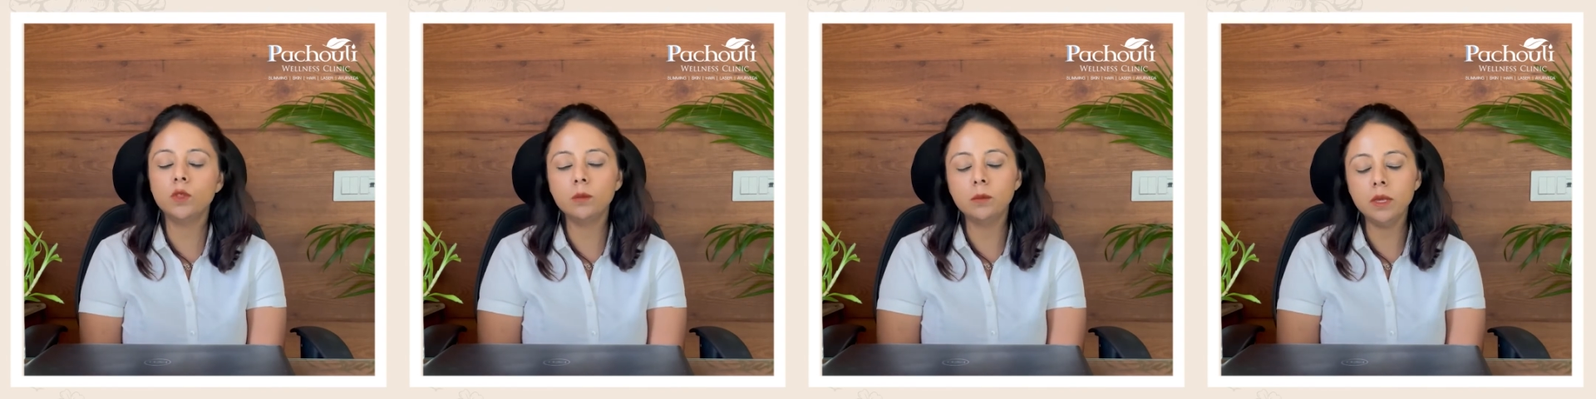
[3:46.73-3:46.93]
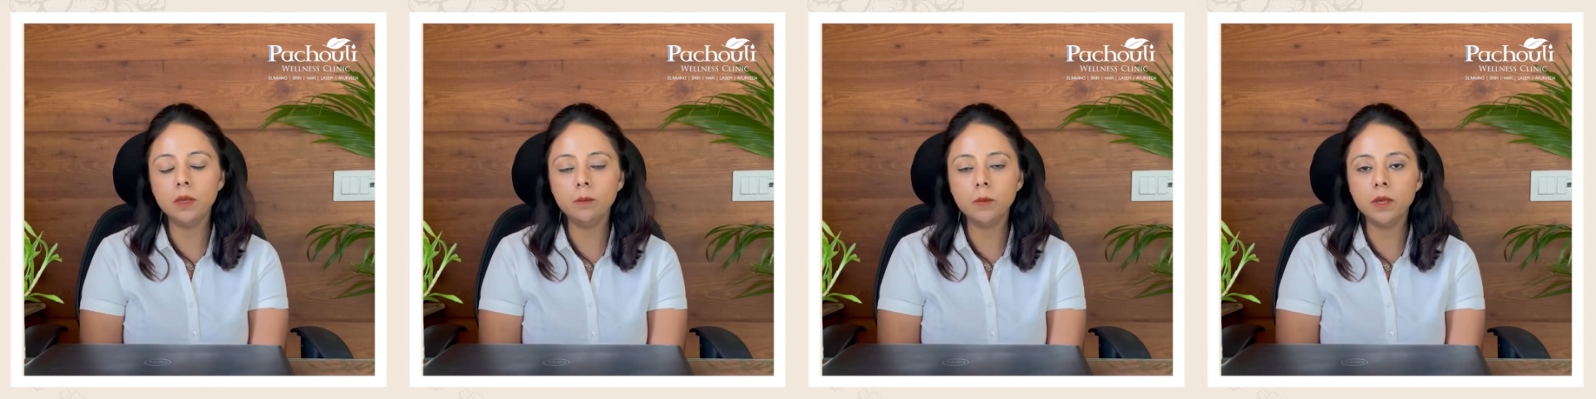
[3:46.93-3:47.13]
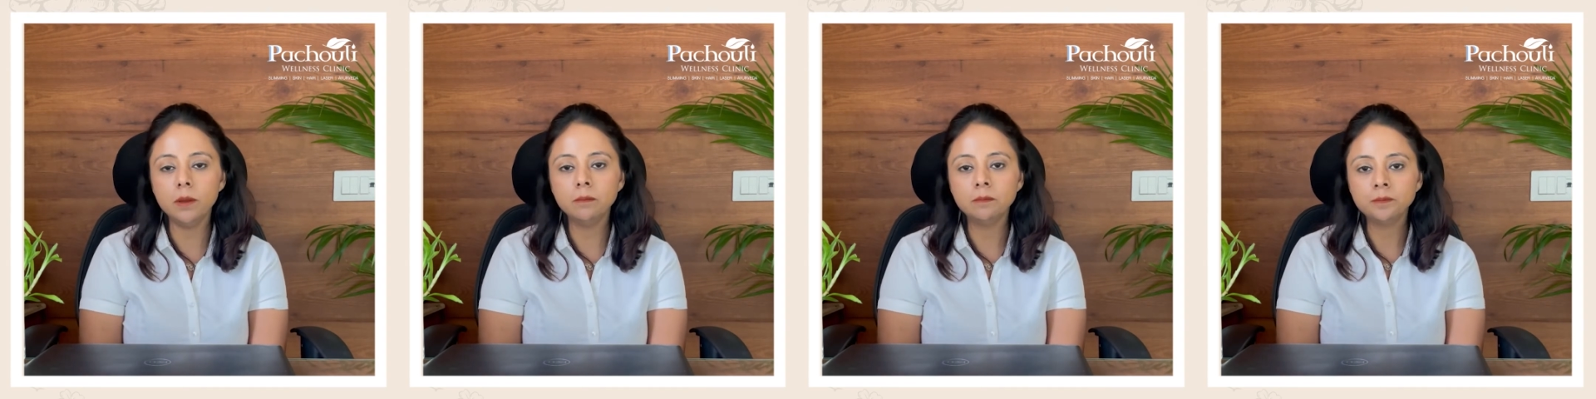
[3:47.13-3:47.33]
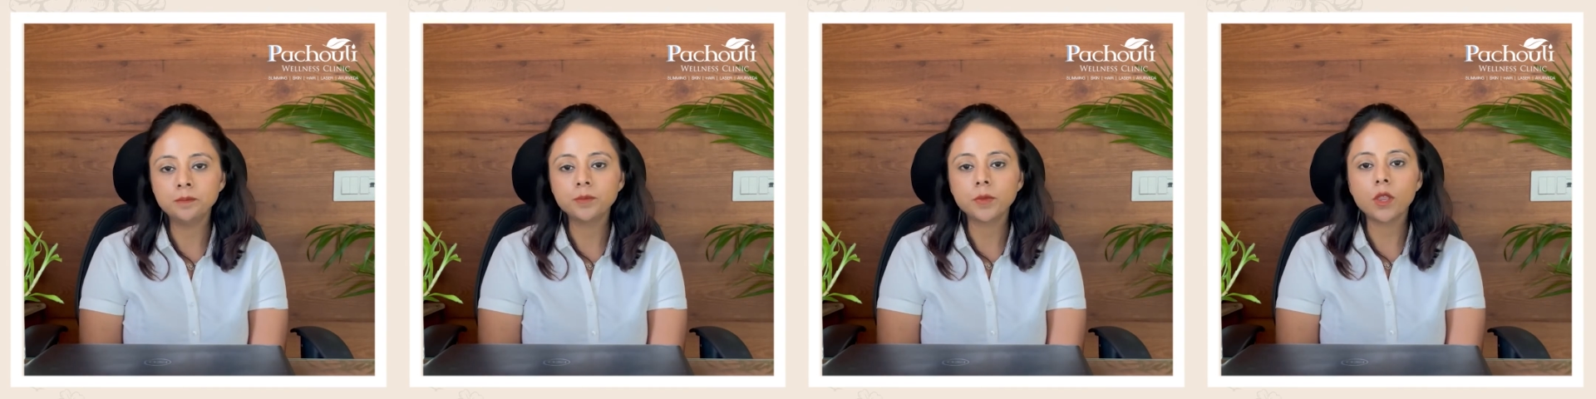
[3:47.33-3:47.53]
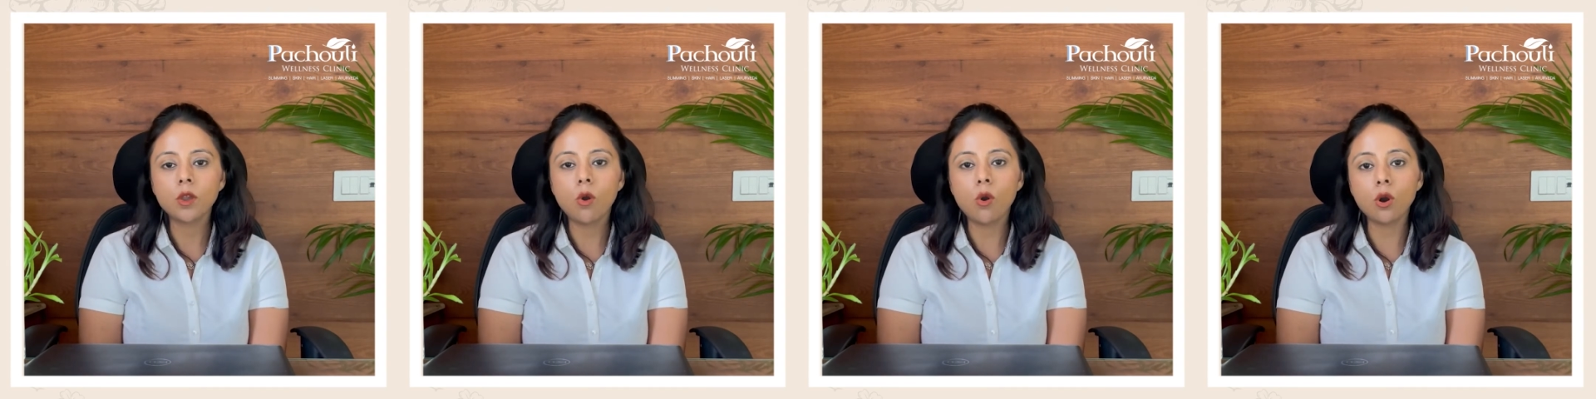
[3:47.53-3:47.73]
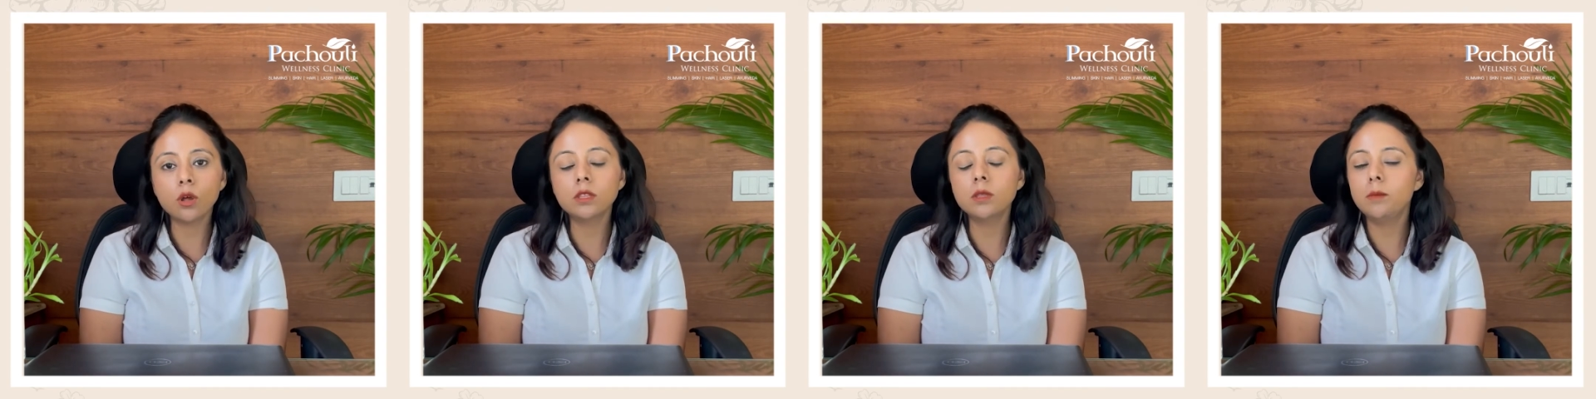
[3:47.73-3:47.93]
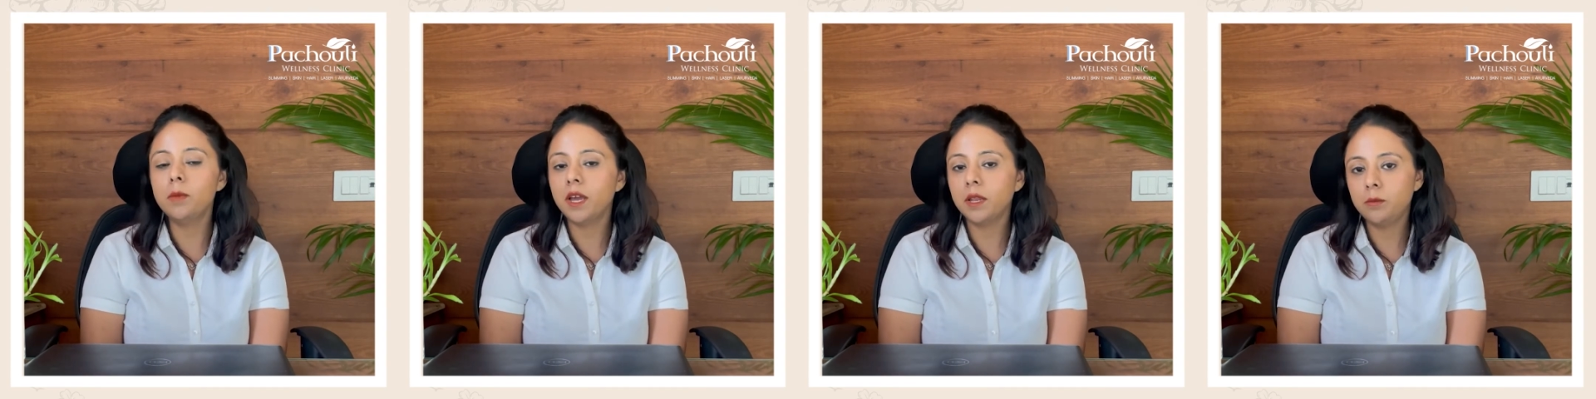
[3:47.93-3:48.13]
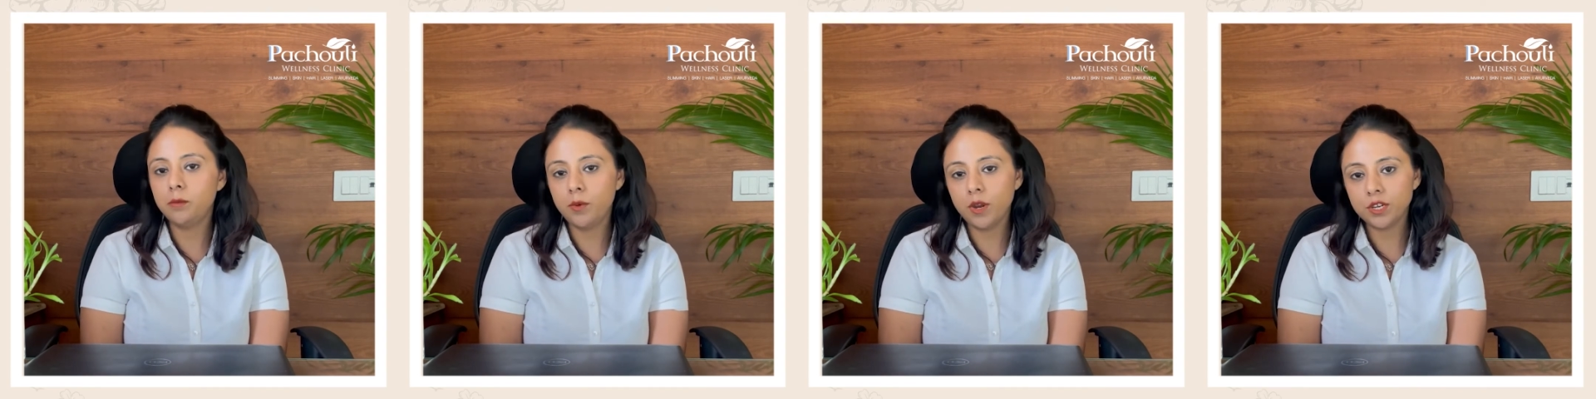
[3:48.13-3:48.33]
BP or the
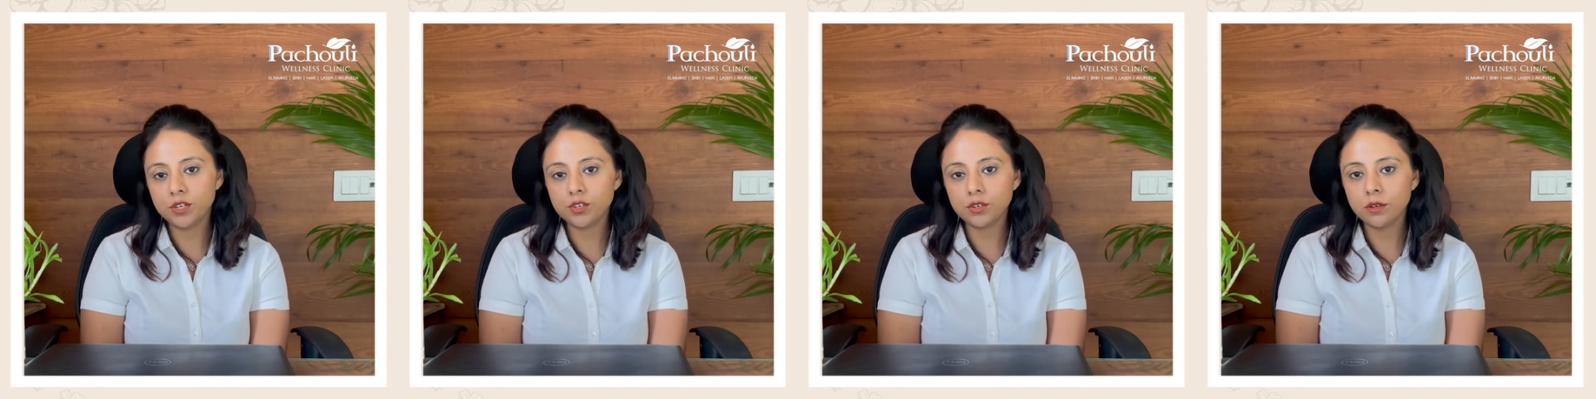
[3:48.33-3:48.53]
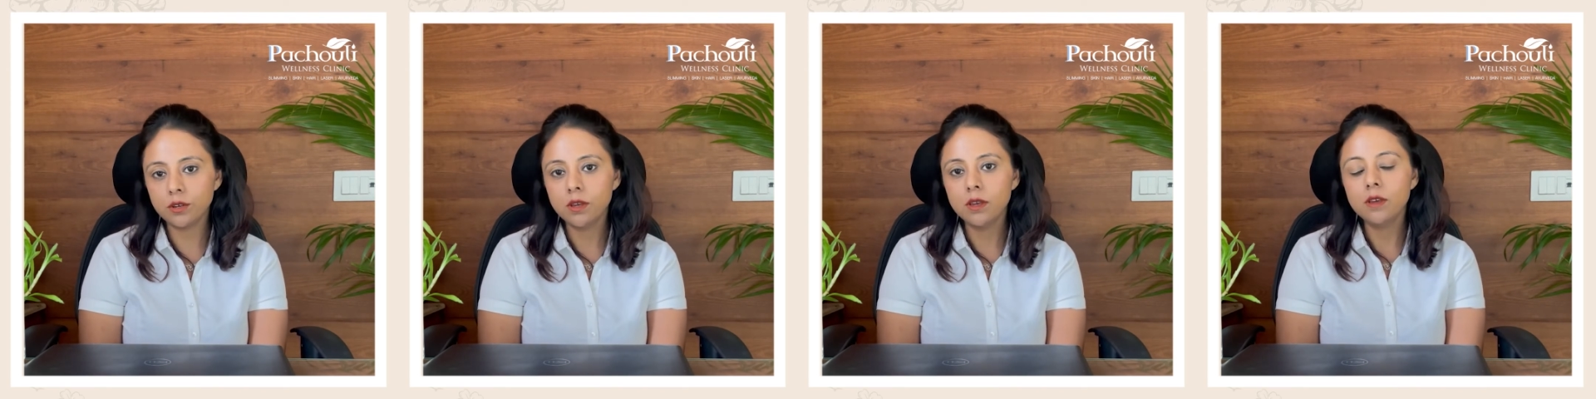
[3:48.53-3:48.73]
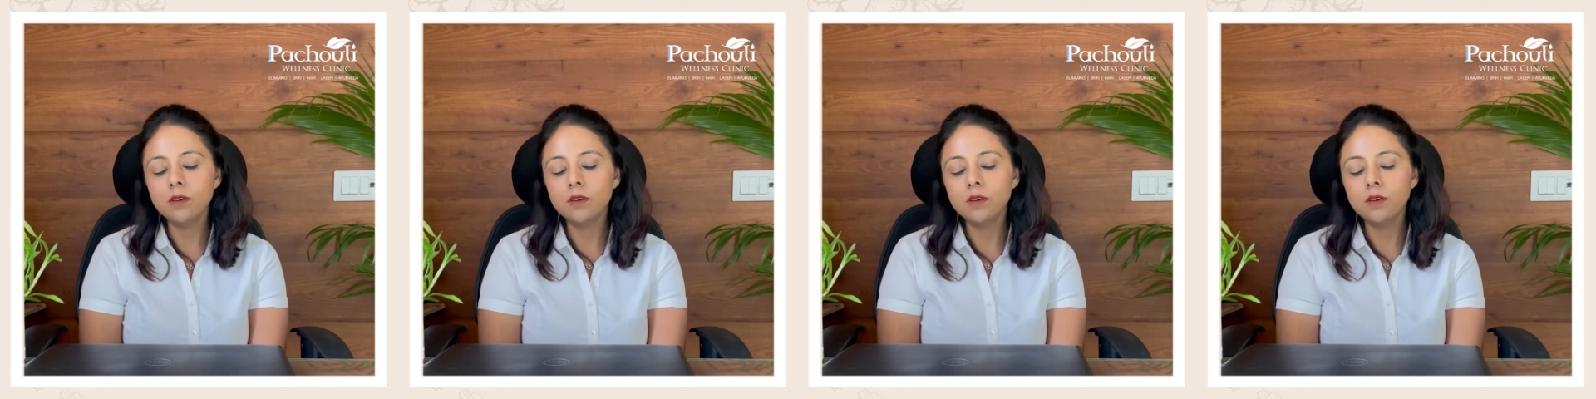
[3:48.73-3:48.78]
blood pressure.